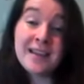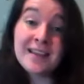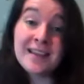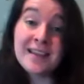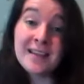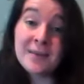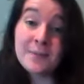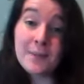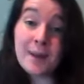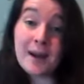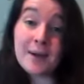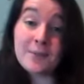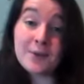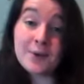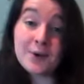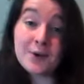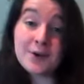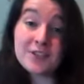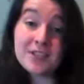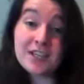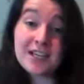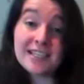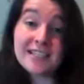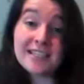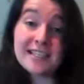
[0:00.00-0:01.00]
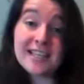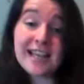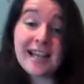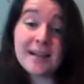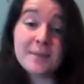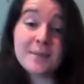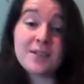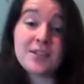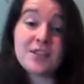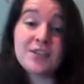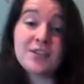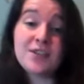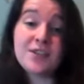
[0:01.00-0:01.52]
My project
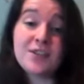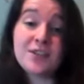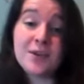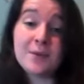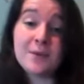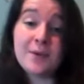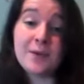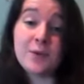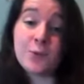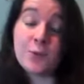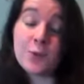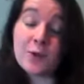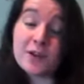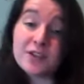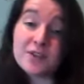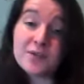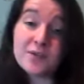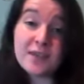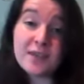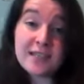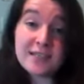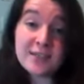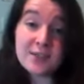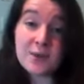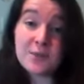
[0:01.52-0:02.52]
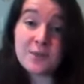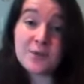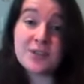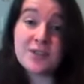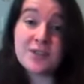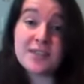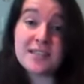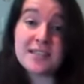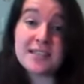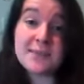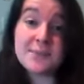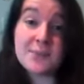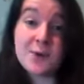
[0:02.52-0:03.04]
aims to determine which of these
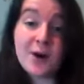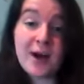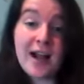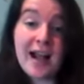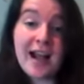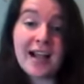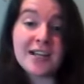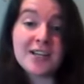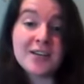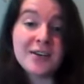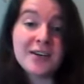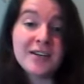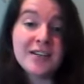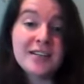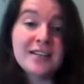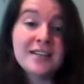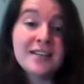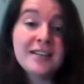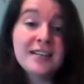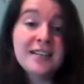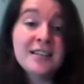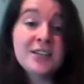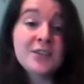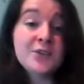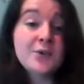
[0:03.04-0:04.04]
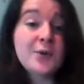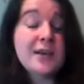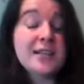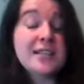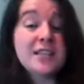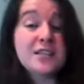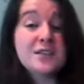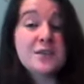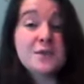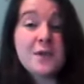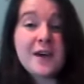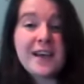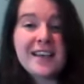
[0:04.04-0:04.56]
options is more accurate, to
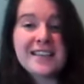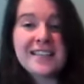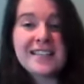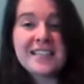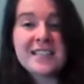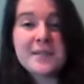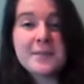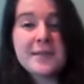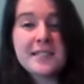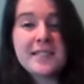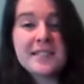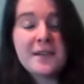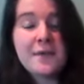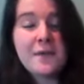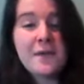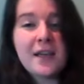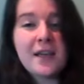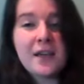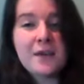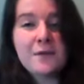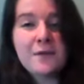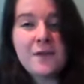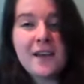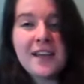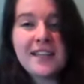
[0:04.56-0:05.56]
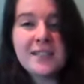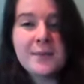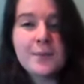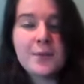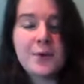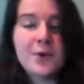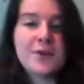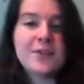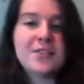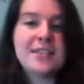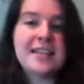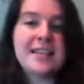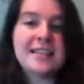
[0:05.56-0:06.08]
identify the specific effector
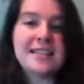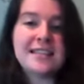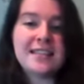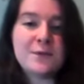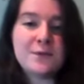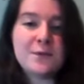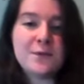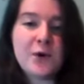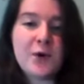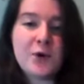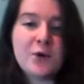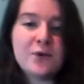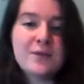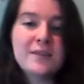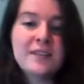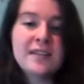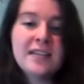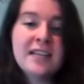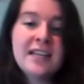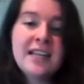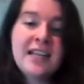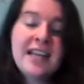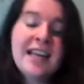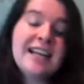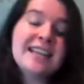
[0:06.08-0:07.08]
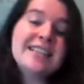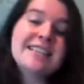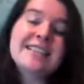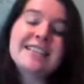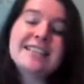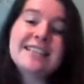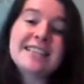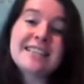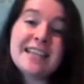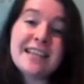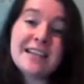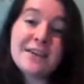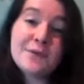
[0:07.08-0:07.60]
proteins involved, and to
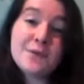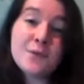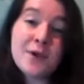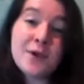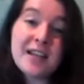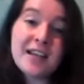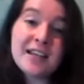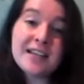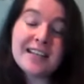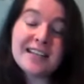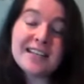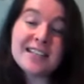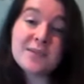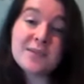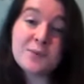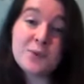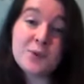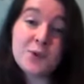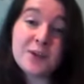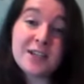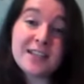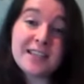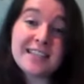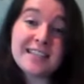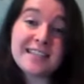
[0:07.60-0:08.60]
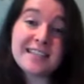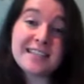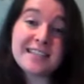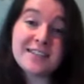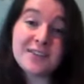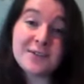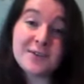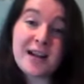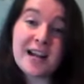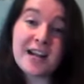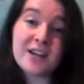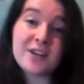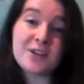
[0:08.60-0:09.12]
see if we can exploit this
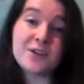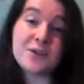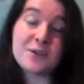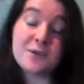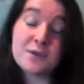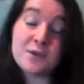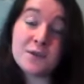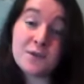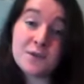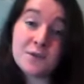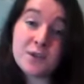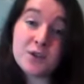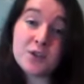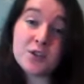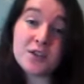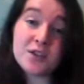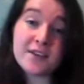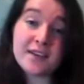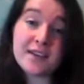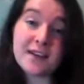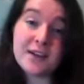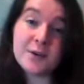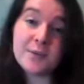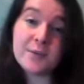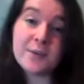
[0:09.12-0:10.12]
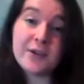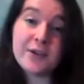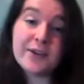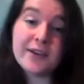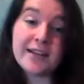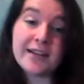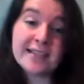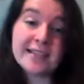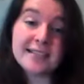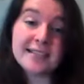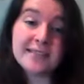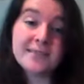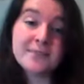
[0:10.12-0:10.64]
interaction for future
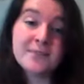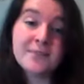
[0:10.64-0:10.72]
therapeutics.